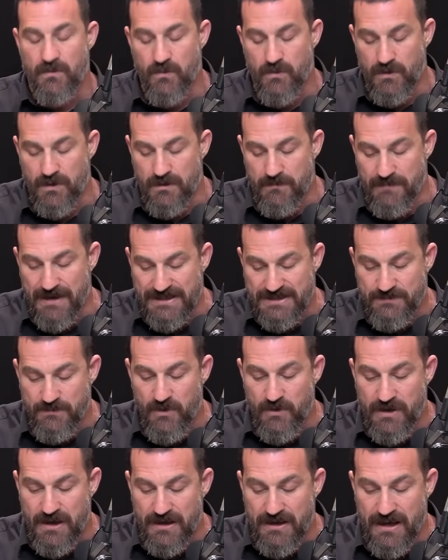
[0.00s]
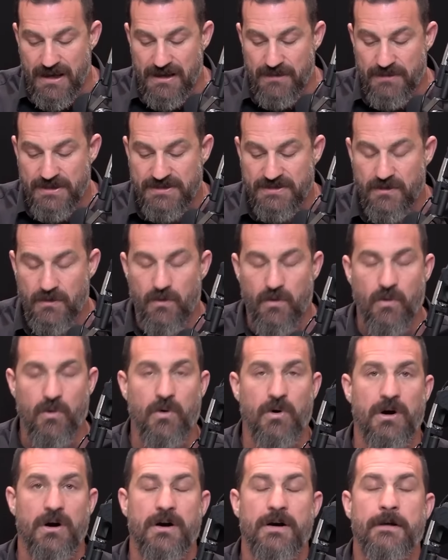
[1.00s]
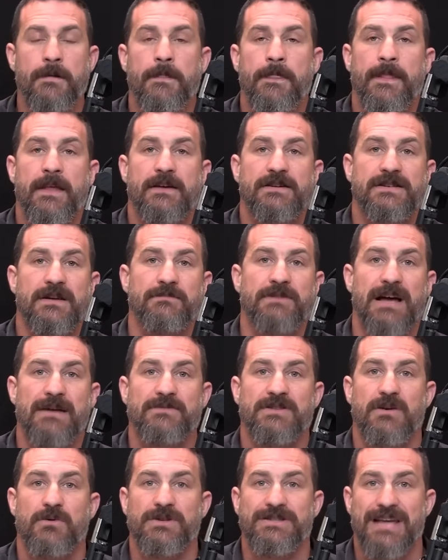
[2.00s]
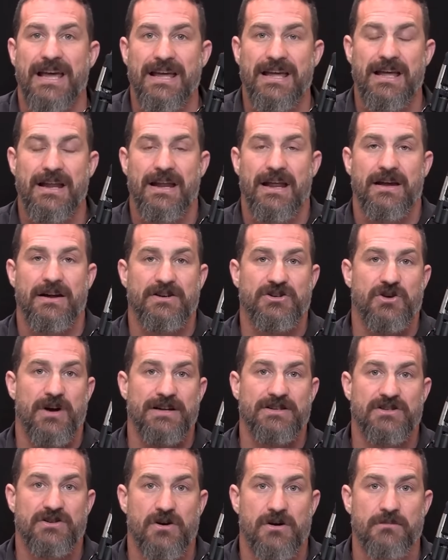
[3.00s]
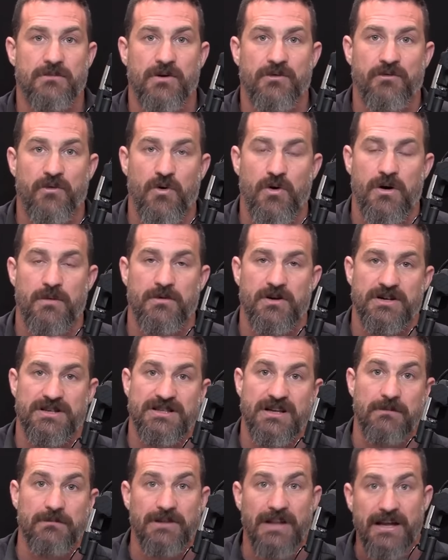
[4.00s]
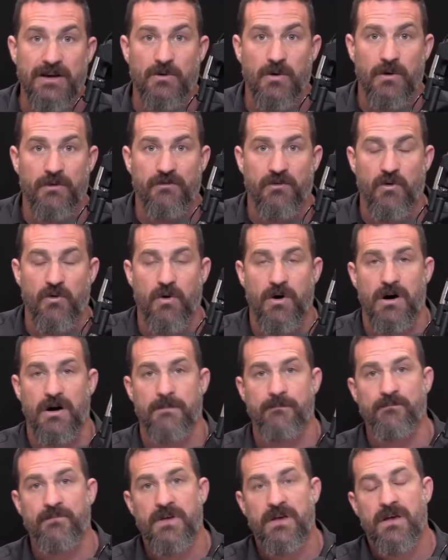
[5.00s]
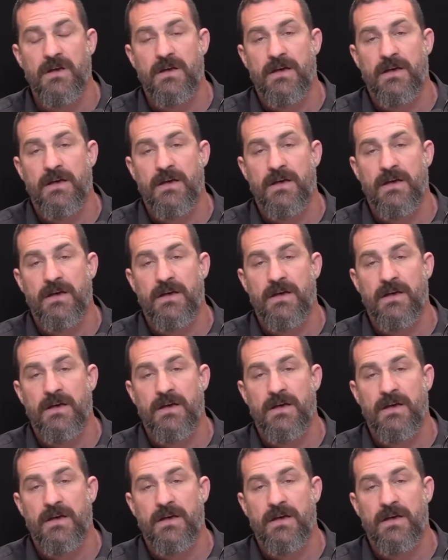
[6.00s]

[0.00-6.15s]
or by smoking cannabis, or sometimes they will take it in a transdermal form or a sublingual form.